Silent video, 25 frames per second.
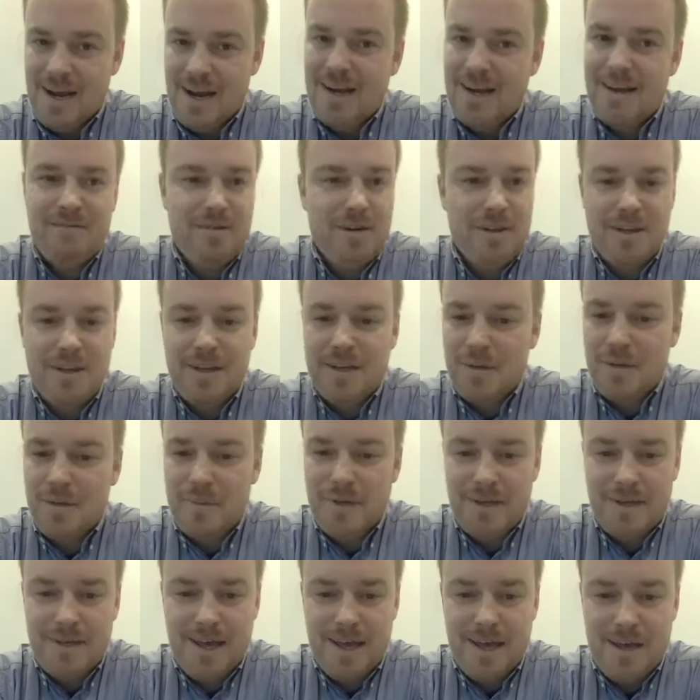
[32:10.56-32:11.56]
Everything could
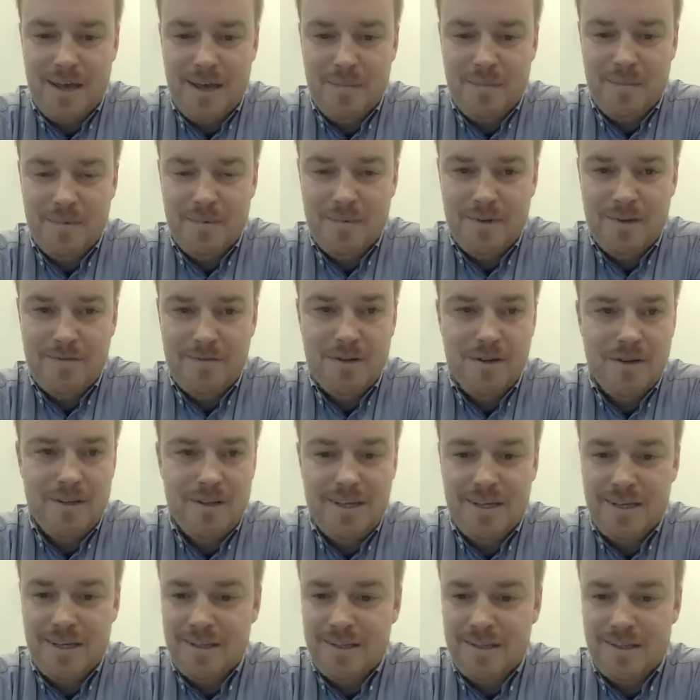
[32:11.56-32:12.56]
be a game. I've got
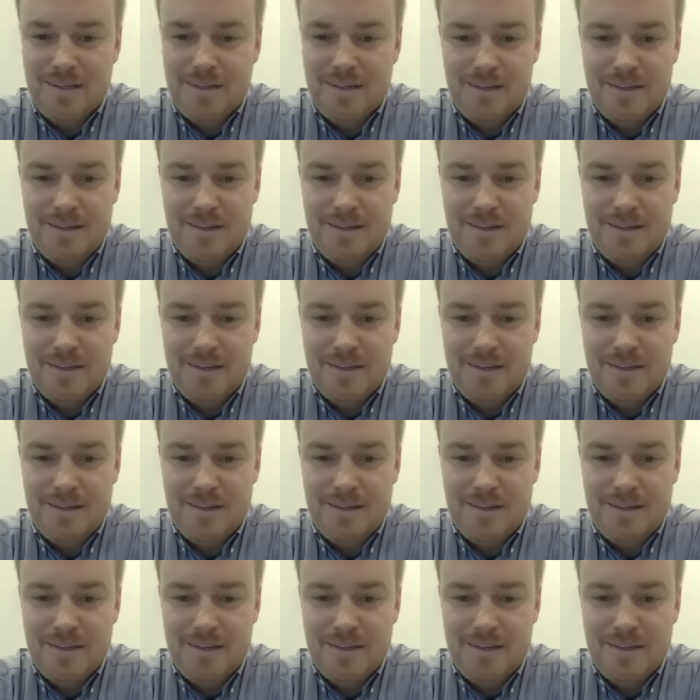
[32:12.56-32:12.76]
kids.